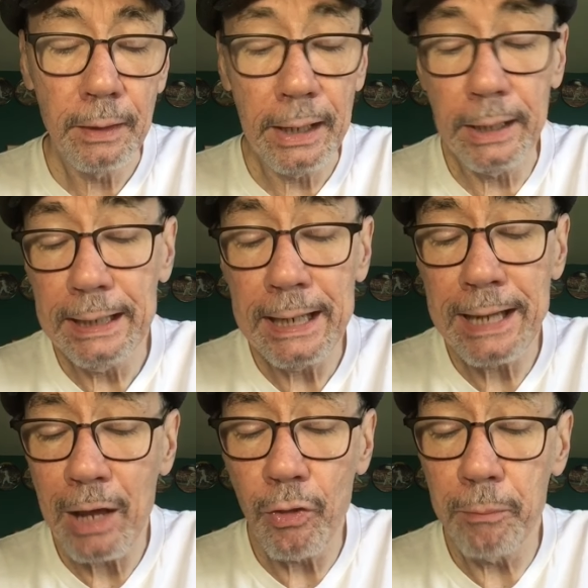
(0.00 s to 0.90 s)
And again,
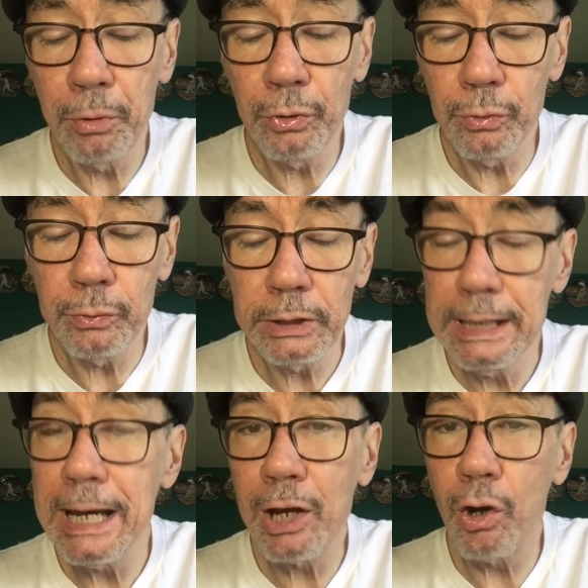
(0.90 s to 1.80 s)
out of the blue, he
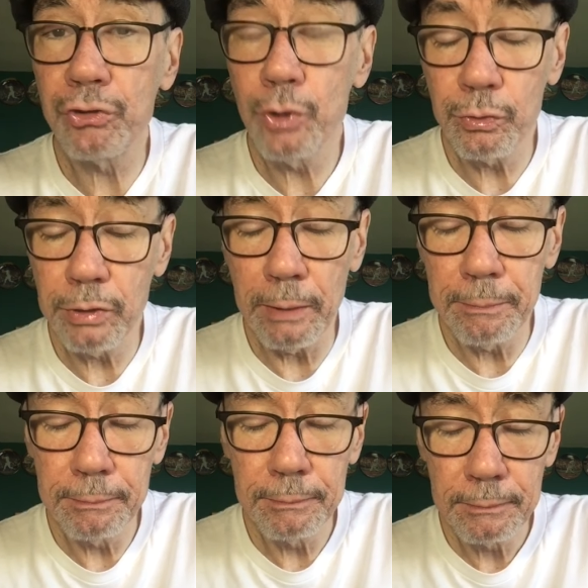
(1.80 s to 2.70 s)
got all choked up.
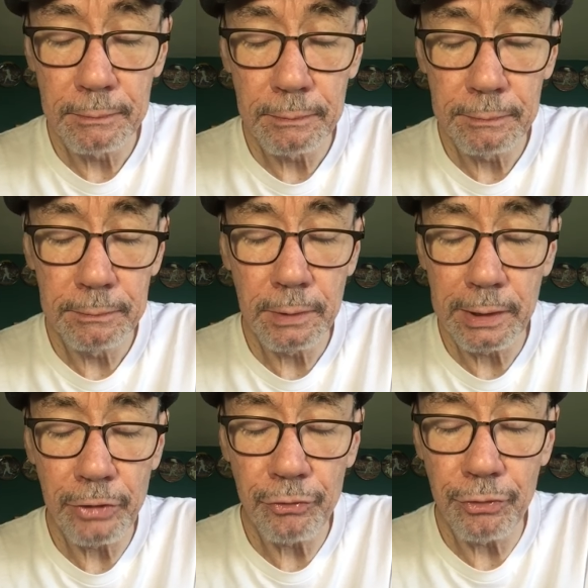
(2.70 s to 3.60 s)

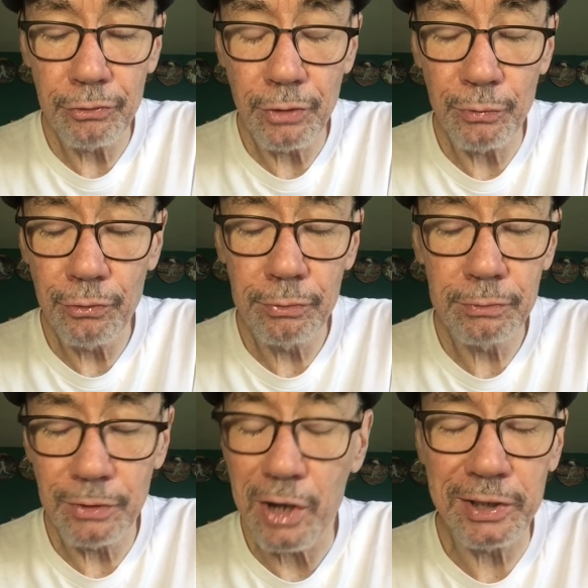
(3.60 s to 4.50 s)
Augustus notes,
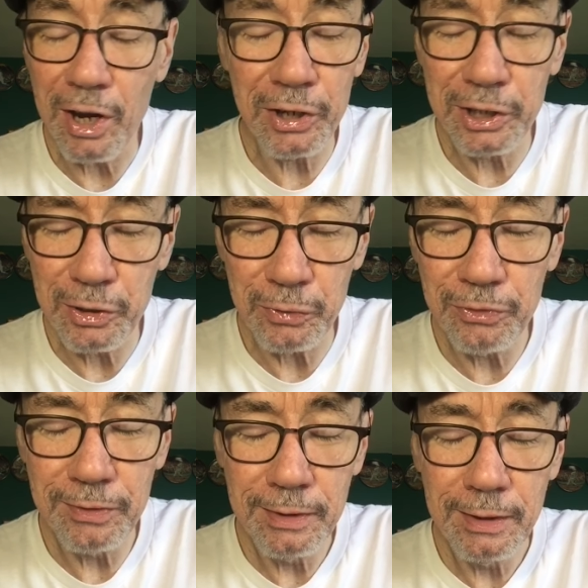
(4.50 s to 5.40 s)
or Augie
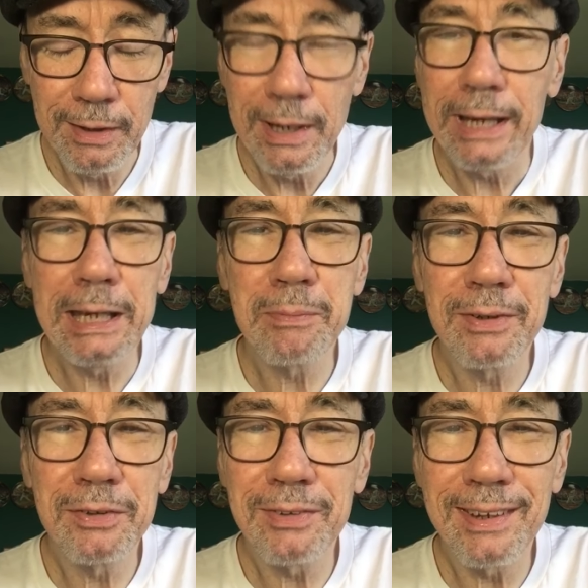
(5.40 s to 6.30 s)
notes.
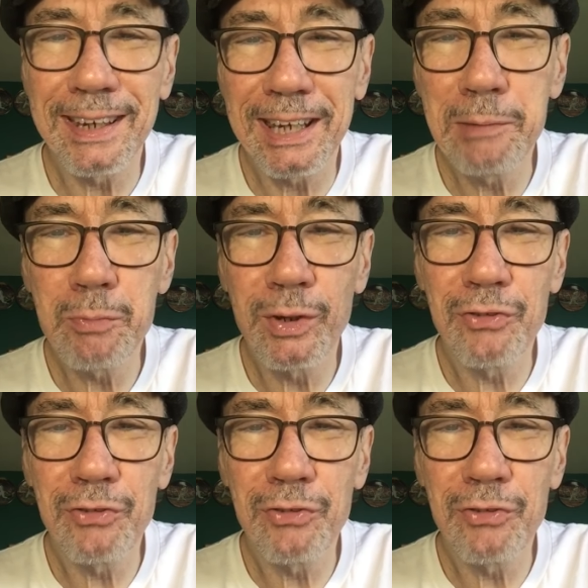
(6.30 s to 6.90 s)
I keep on